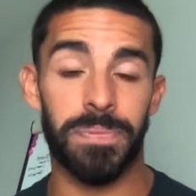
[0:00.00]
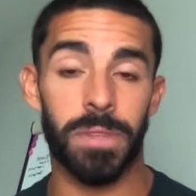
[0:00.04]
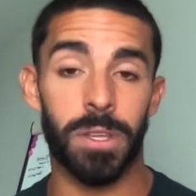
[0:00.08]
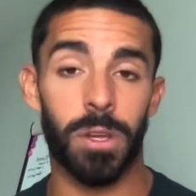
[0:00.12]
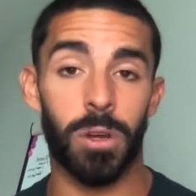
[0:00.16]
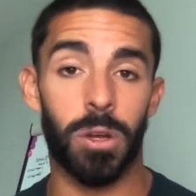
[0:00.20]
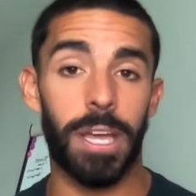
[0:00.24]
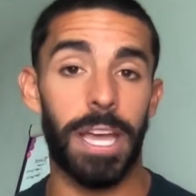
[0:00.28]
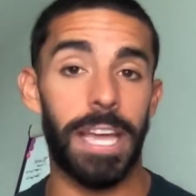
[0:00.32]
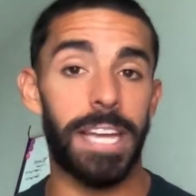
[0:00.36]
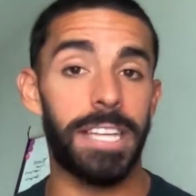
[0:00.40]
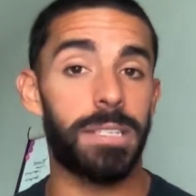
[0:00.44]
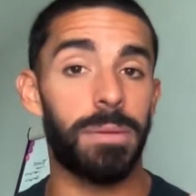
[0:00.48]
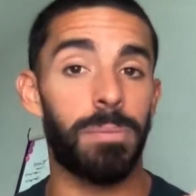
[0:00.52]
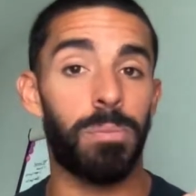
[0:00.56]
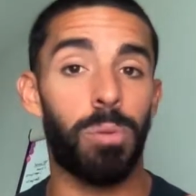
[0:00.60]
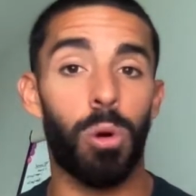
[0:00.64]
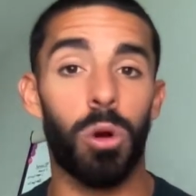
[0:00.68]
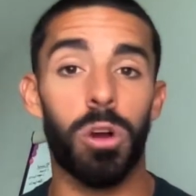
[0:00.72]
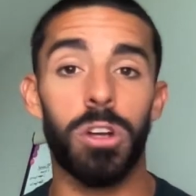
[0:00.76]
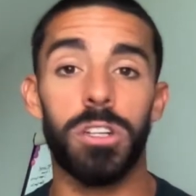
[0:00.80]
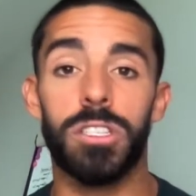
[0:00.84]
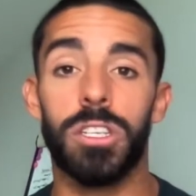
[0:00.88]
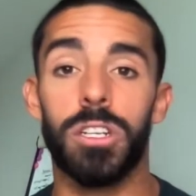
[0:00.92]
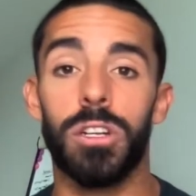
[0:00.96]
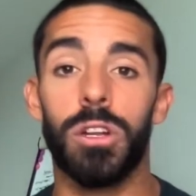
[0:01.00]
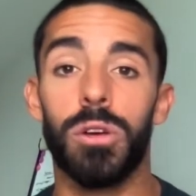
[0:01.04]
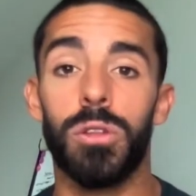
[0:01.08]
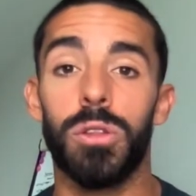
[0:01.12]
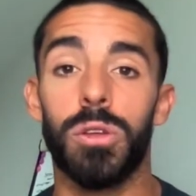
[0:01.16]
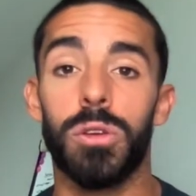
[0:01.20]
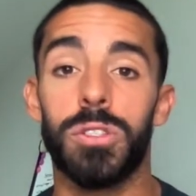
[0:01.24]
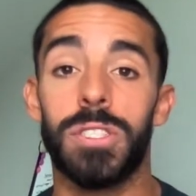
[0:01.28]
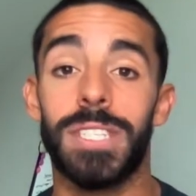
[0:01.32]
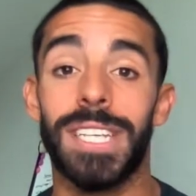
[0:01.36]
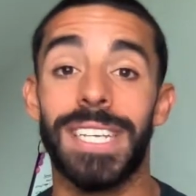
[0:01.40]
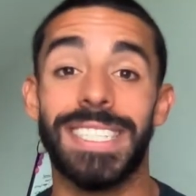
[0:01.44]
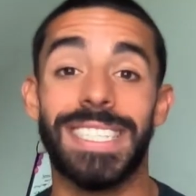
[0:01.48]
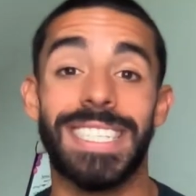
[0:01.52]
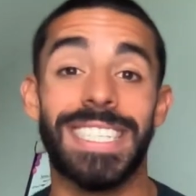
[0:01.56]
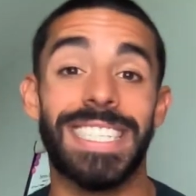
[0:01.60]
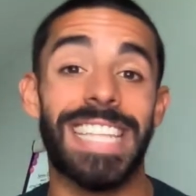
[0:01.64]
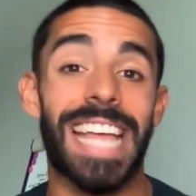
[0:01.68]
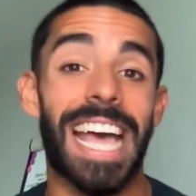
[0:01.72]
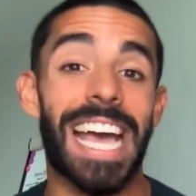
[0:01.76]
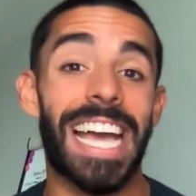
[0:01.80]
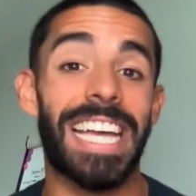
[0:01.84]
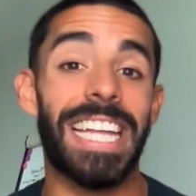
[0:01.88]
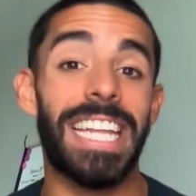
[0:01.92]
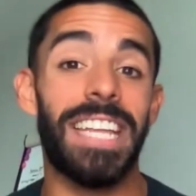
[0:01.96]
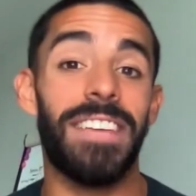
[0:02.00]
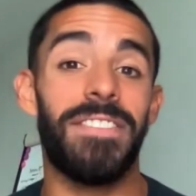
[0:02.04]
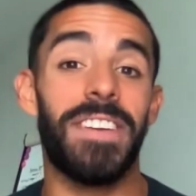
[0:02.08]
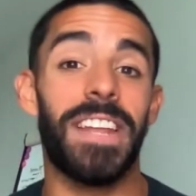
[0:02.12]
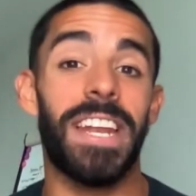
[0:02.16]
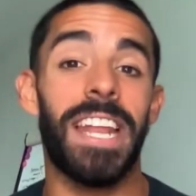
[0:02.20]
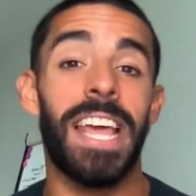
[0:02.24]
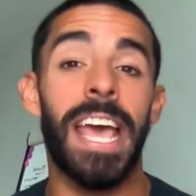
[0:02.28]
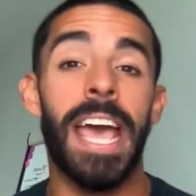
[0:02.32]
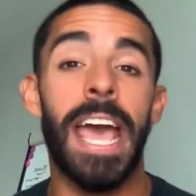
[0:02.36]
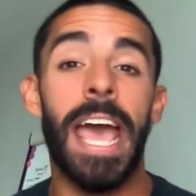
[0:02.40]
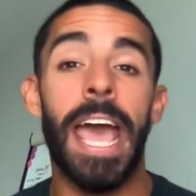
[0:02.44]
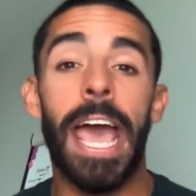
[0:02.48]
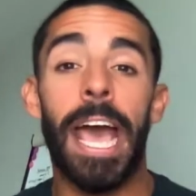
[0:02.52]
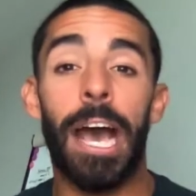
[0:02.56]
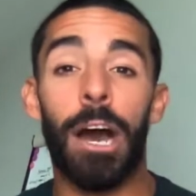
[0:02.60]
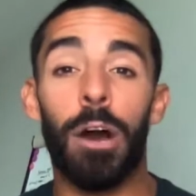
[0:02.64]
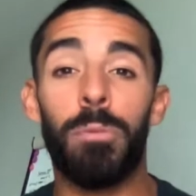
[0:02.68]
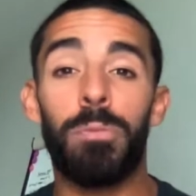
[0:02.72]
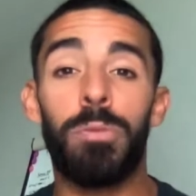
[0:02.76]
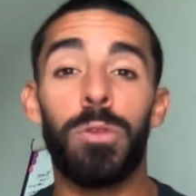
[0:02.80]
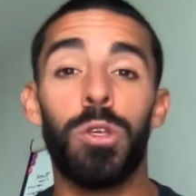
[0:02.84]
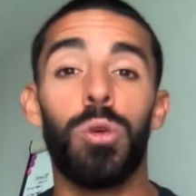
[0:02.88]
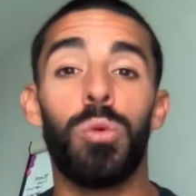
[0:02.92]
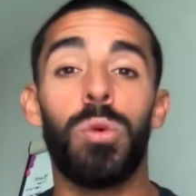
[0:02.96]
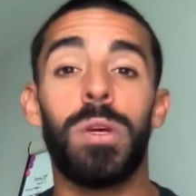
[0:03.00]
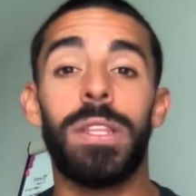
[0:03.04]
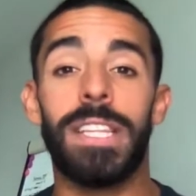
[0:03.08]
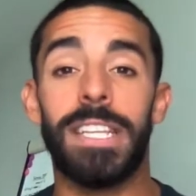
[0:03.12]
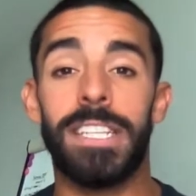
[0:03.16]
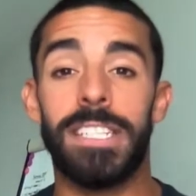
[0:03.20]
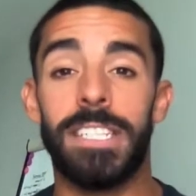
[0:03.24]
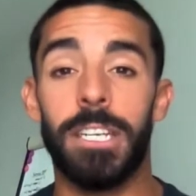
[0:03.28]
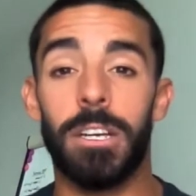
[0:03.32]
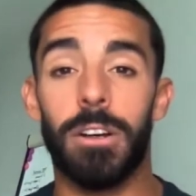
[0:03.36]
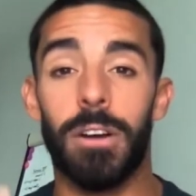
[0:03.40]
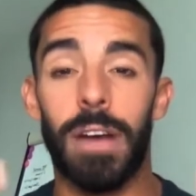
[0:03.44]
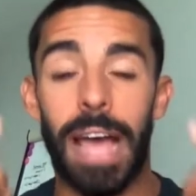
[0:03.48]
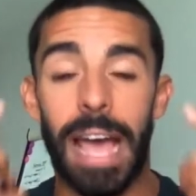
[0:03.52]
Okay, it's important to know those things because that could even help you win the deal.